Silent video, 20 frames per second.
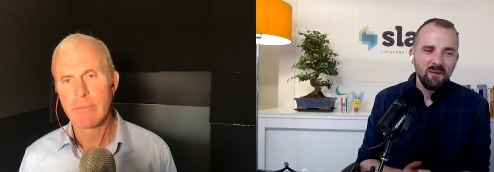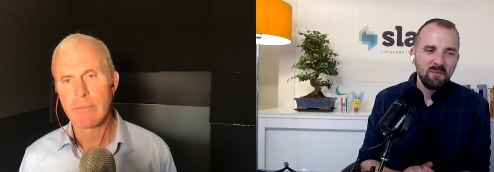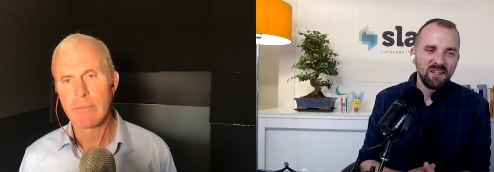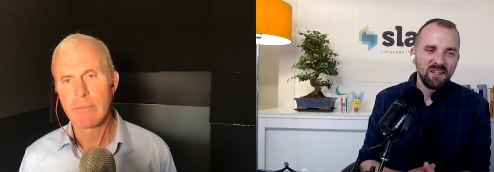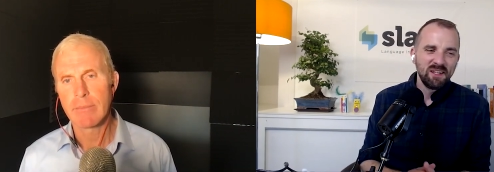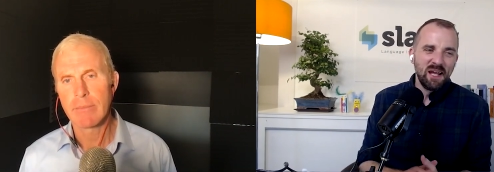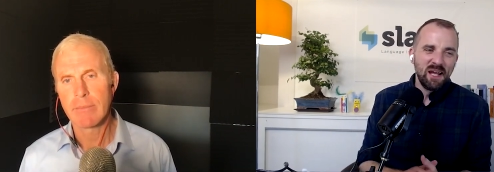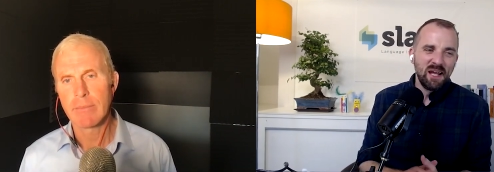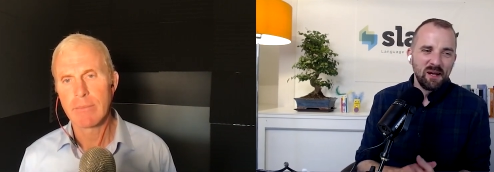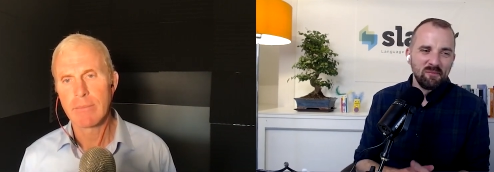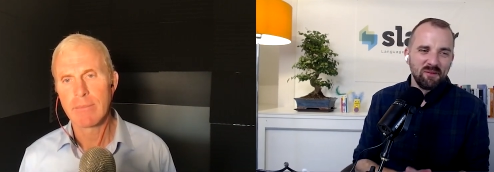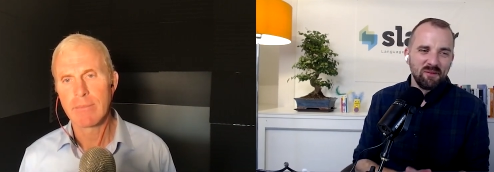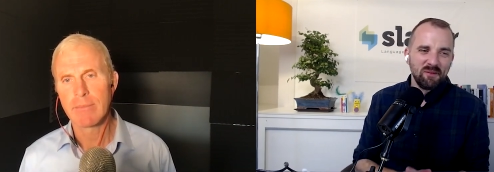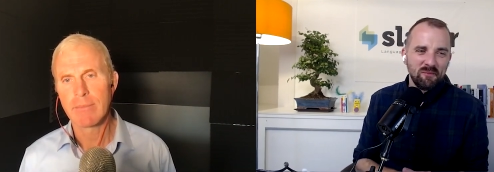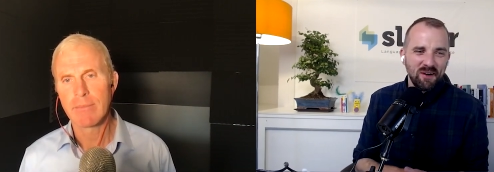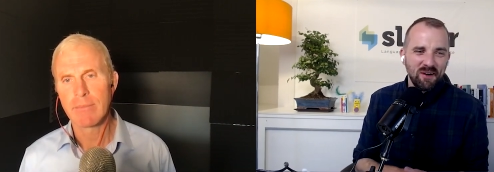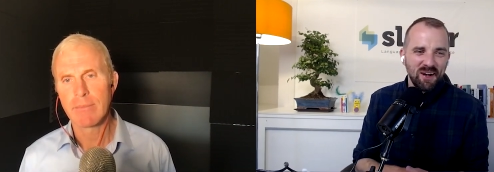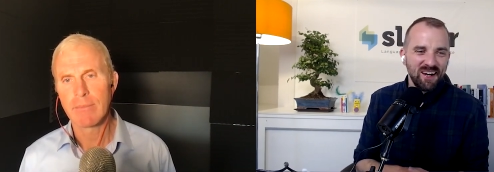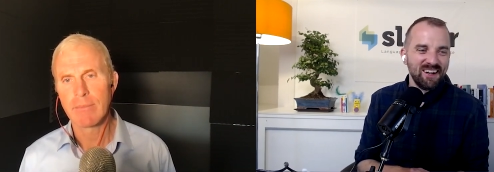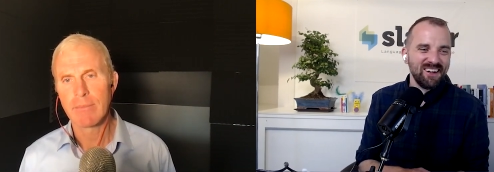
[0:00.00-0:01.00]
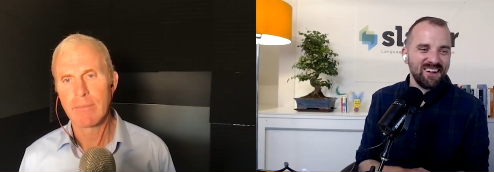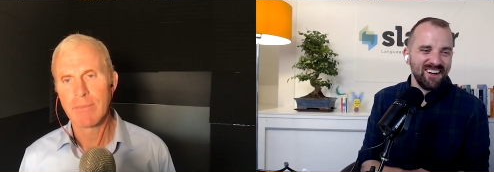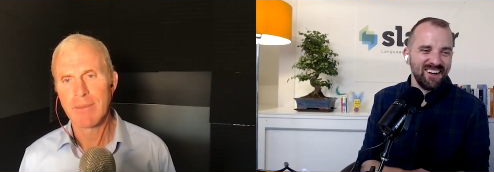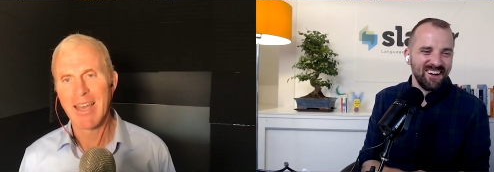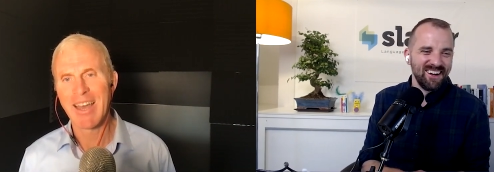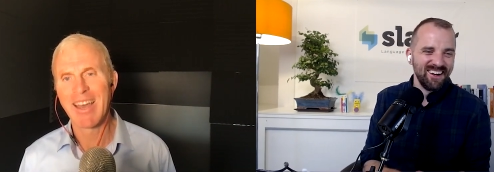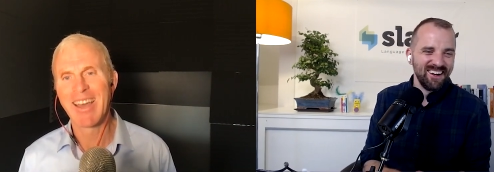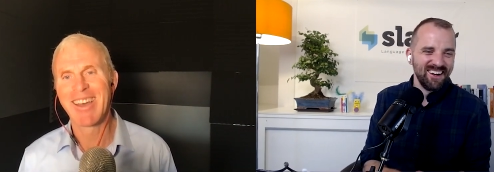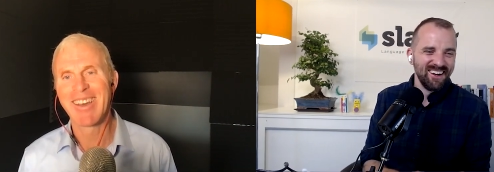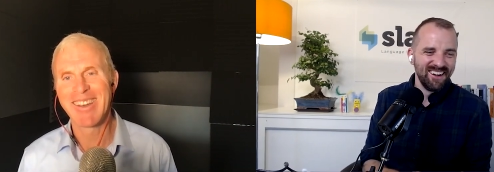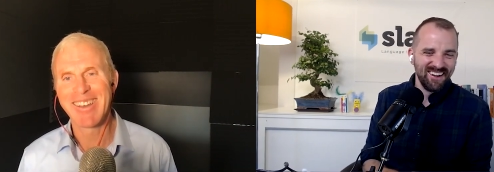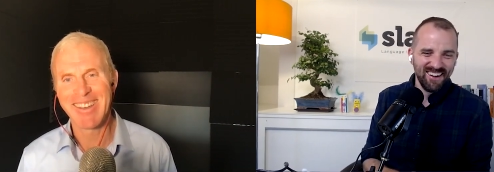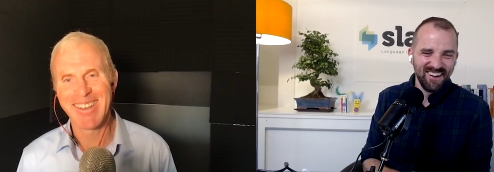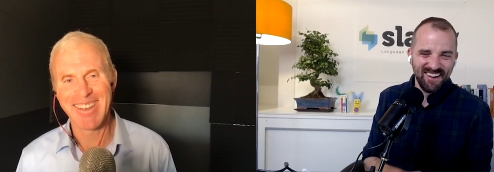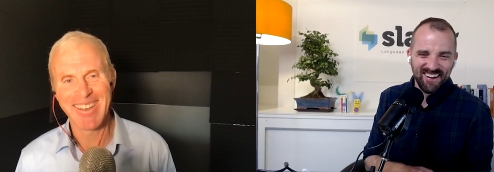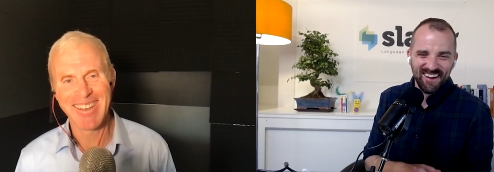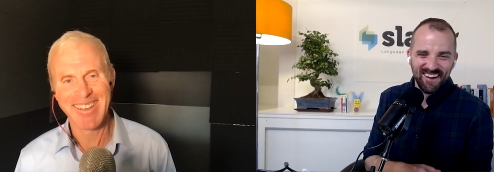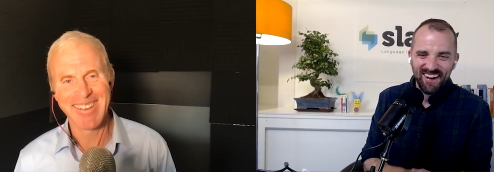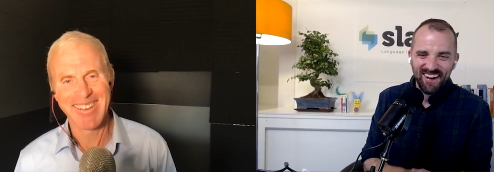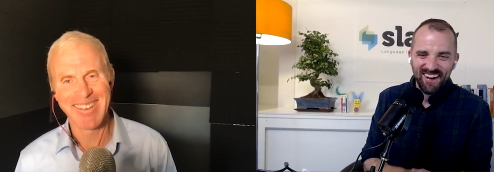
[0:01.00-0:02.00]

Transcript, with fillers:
Speaker 1: let me name them. Okay.